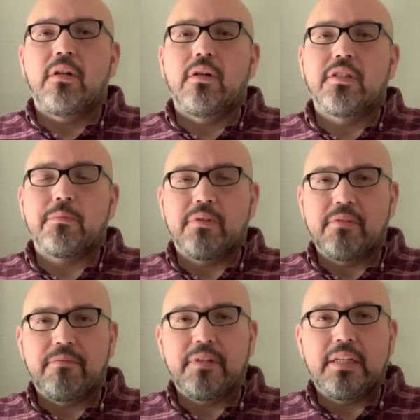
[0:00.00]

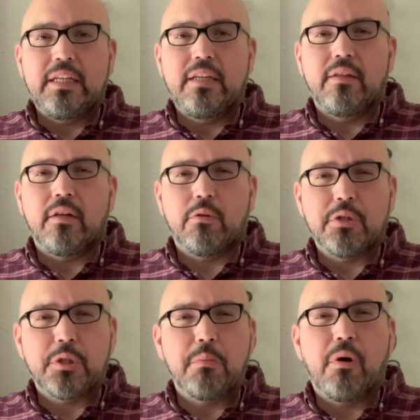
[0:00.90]
specifically the
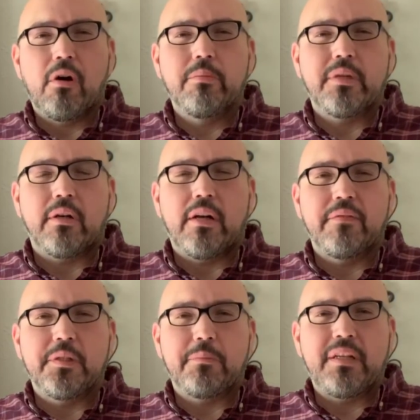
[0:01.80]
Christian moms that are
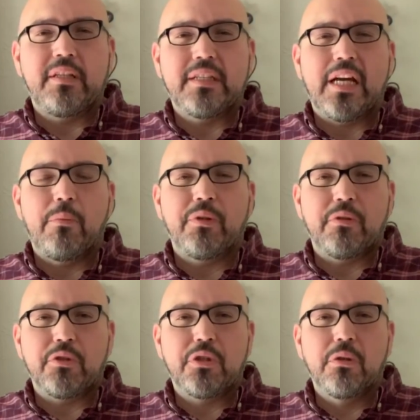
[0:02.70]
having spending time with their
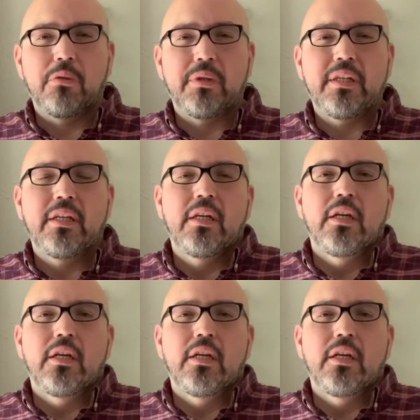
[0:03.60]
children,